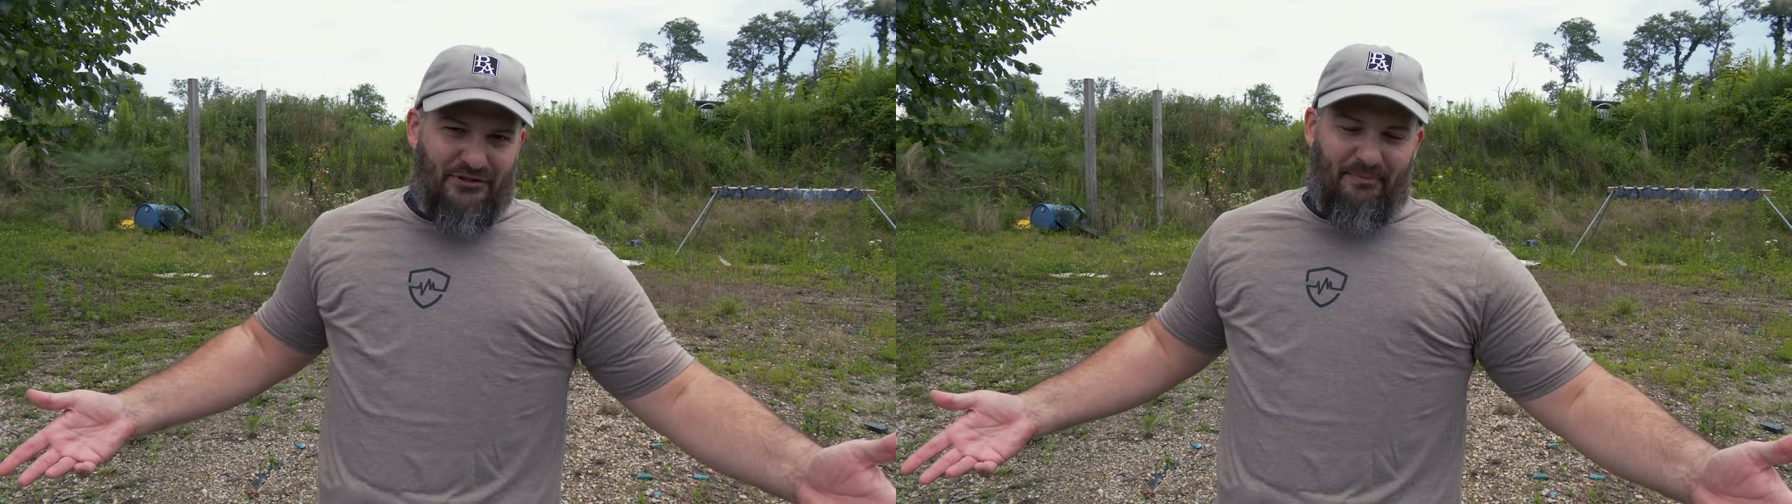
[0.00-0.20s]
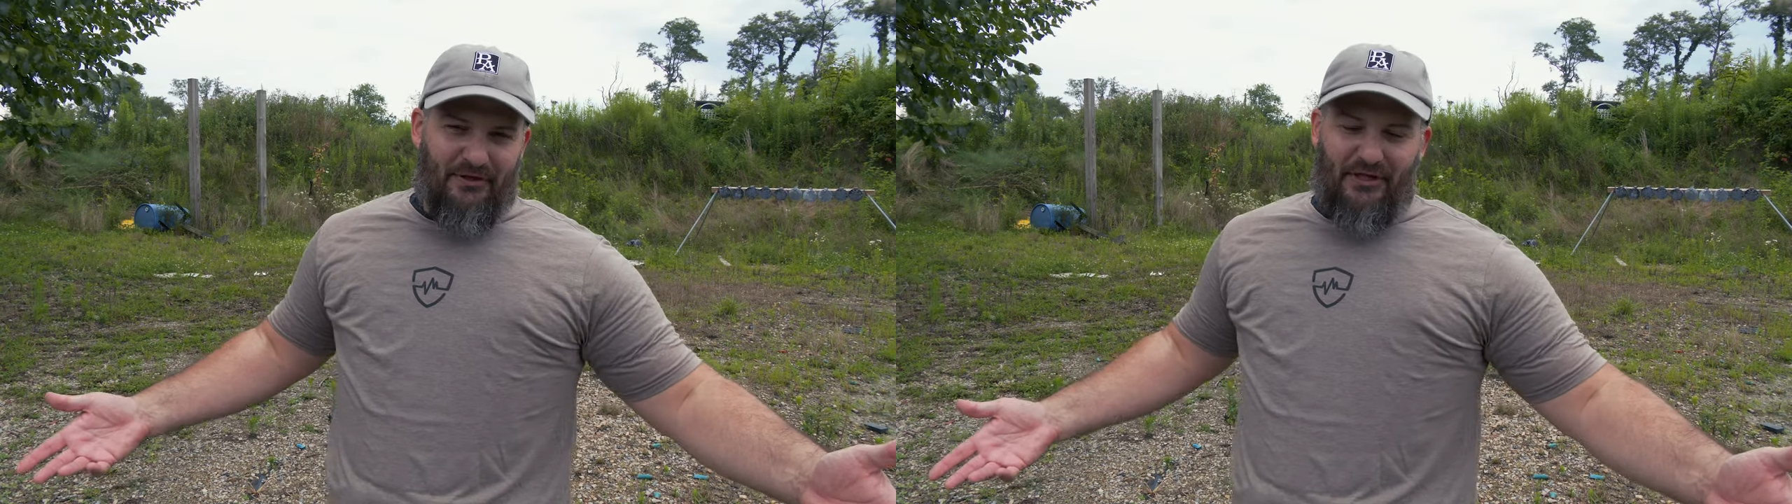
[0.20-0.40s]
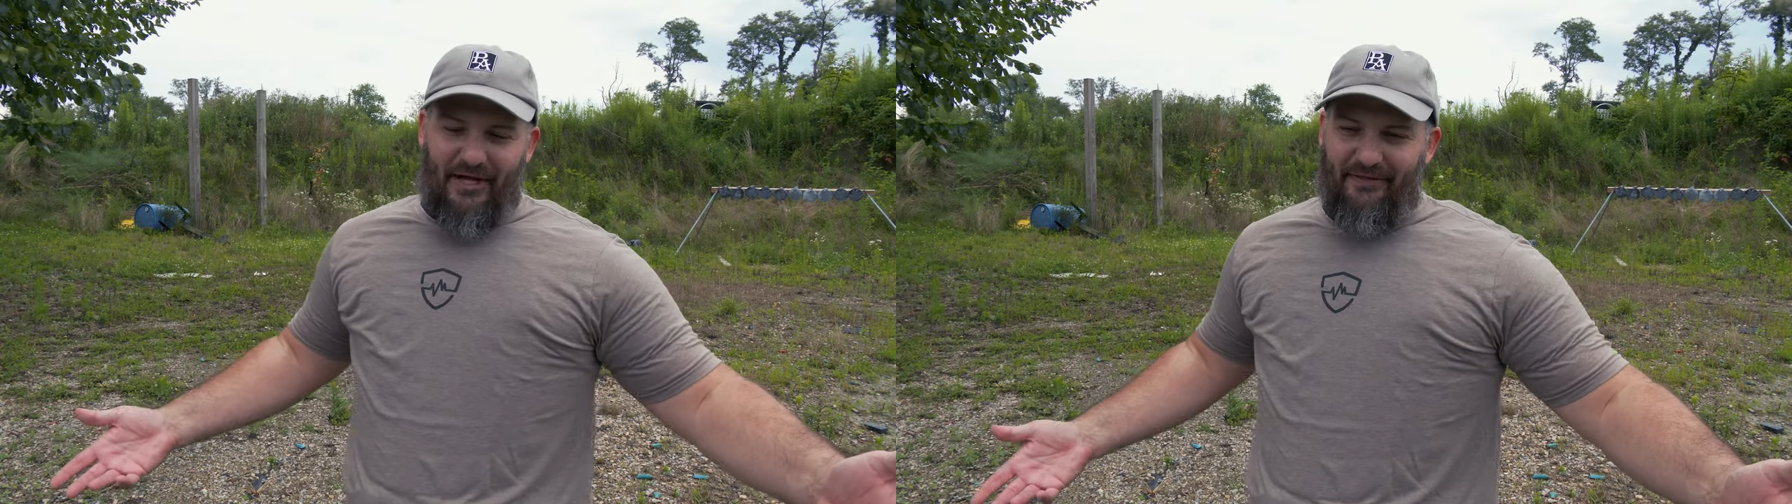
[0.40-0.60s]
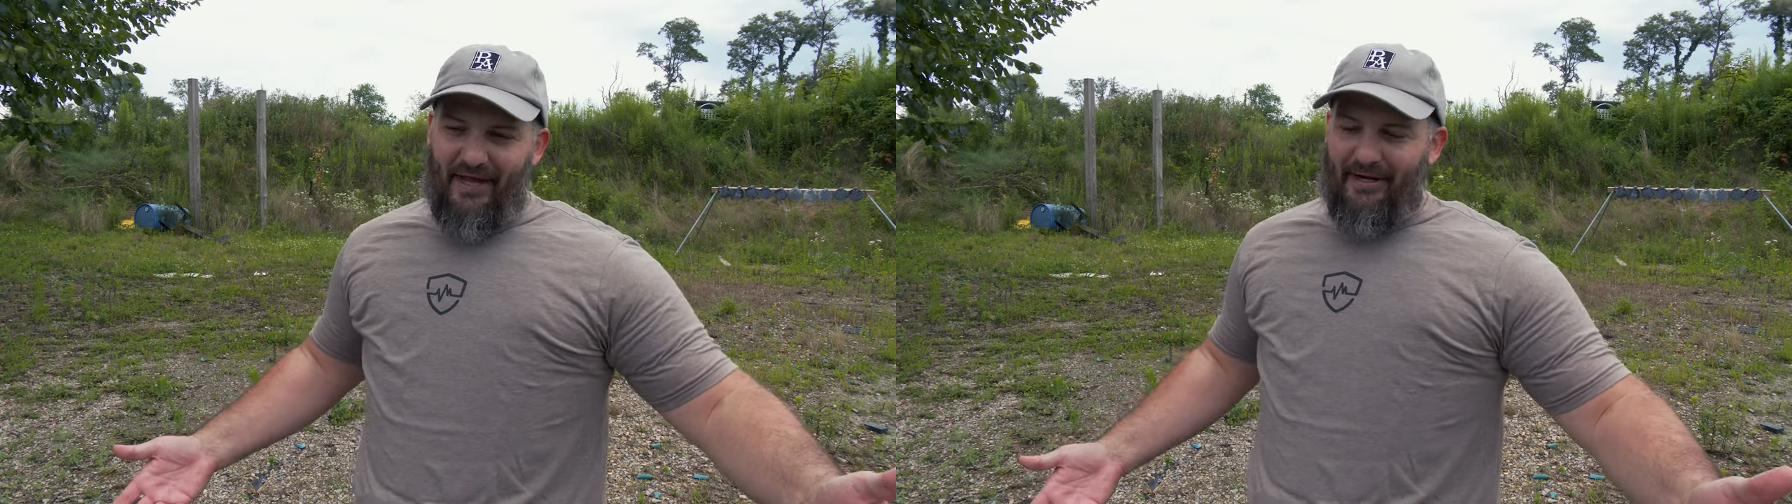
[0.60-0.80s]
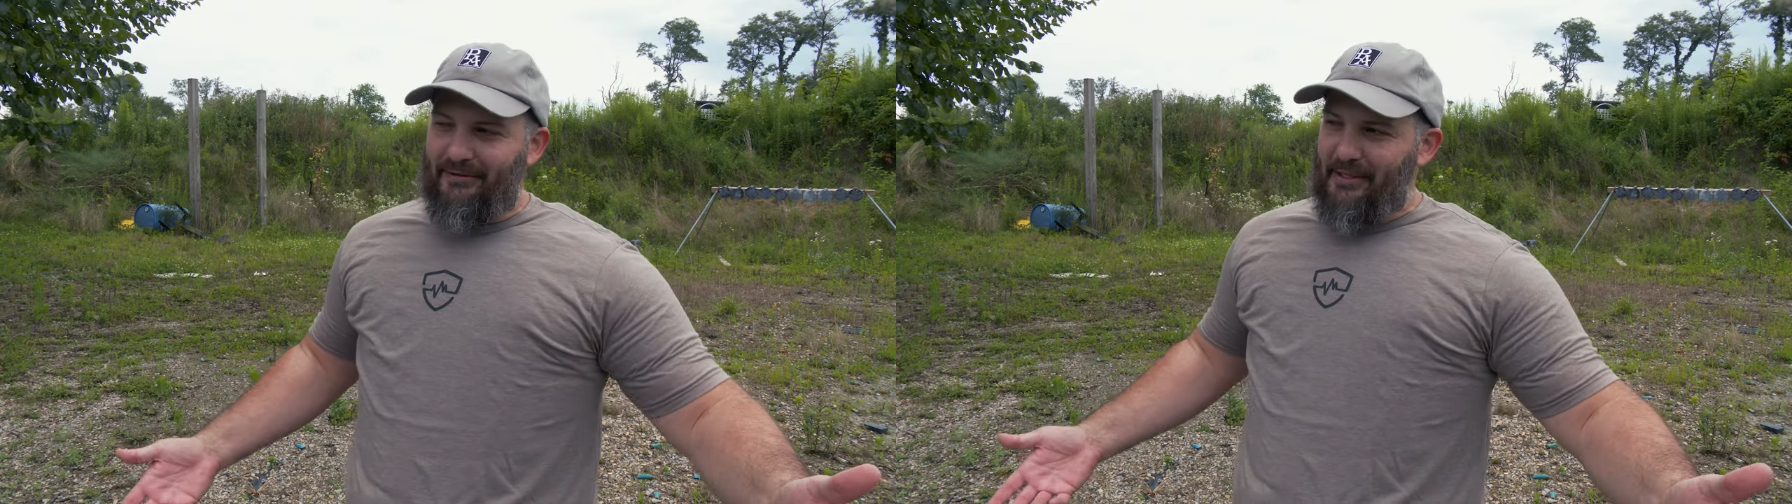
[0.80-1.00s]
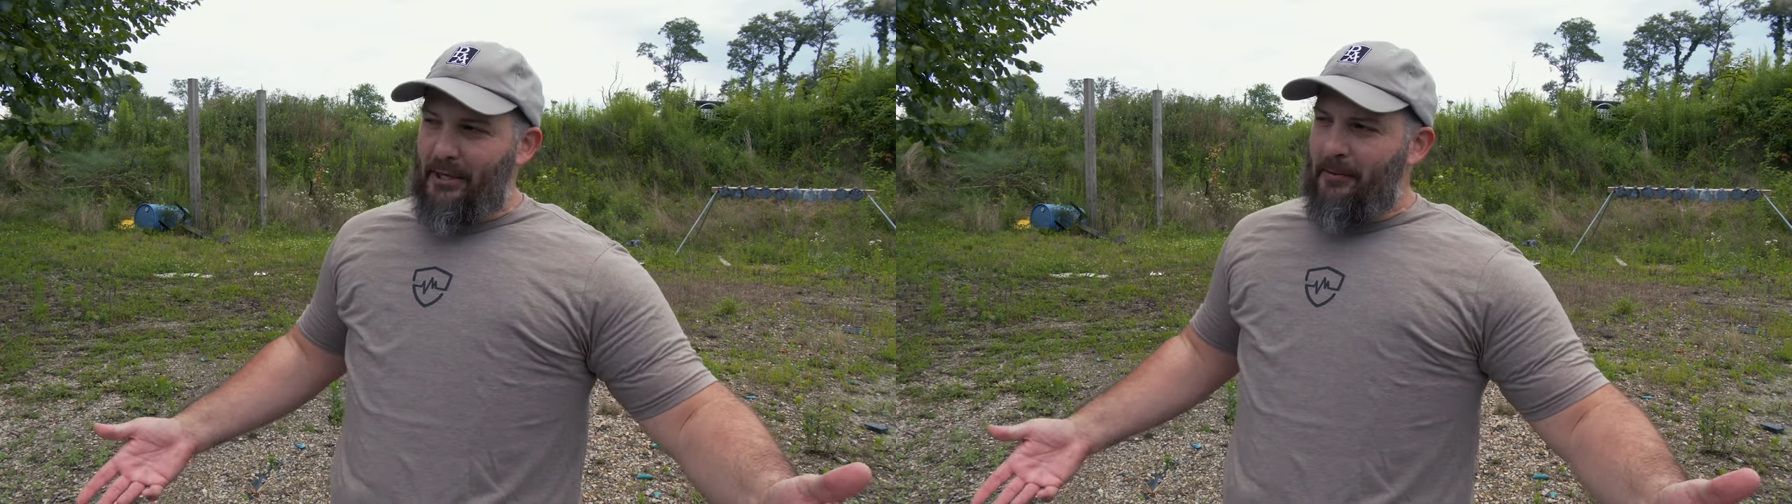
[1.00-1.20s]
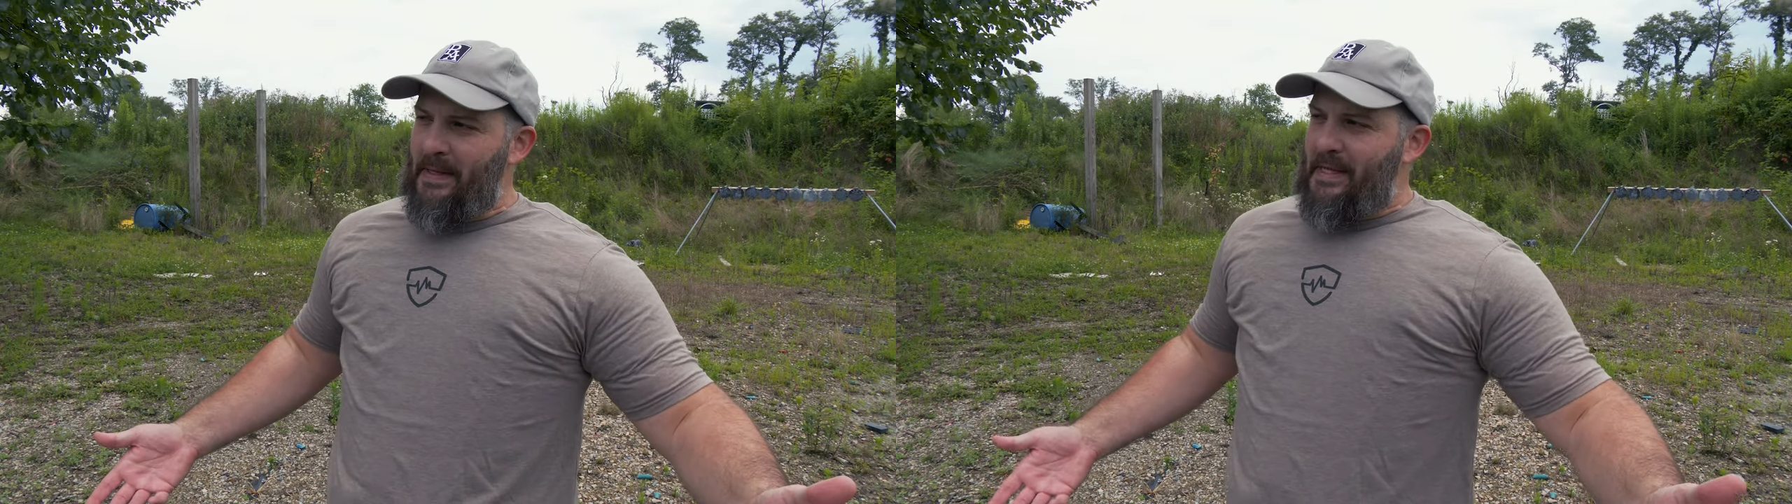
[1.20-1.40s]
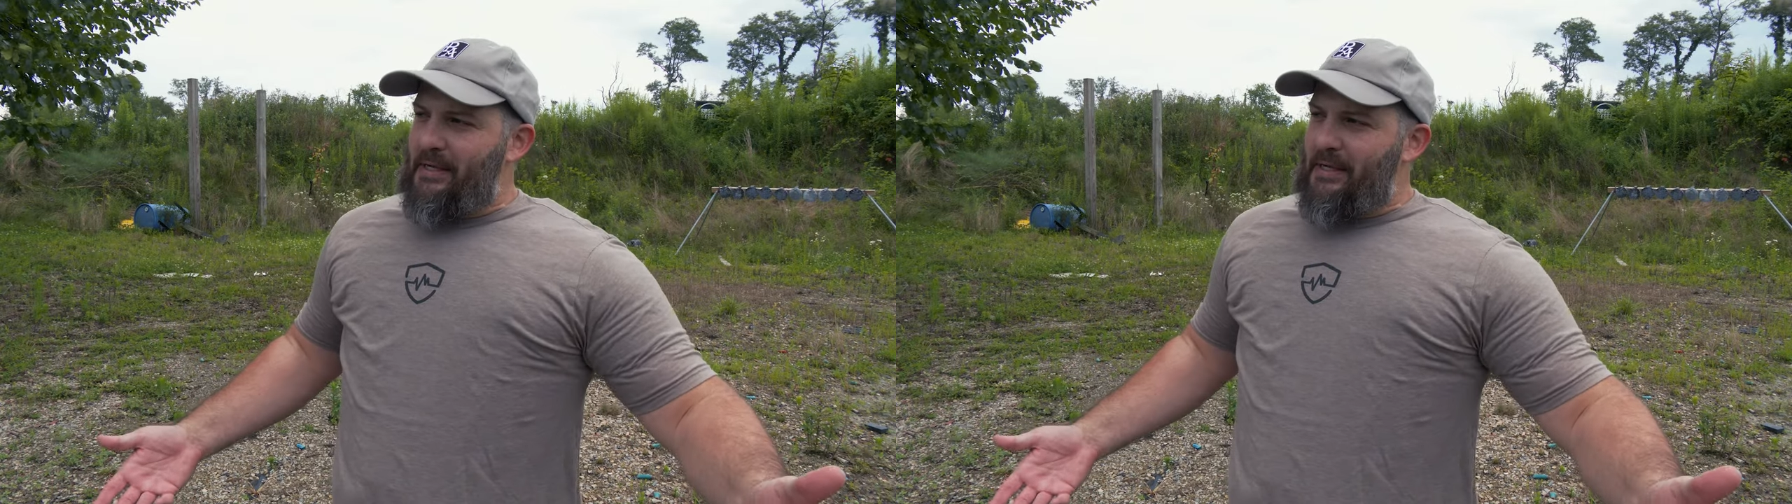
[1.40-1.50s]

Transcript: something like that, you know?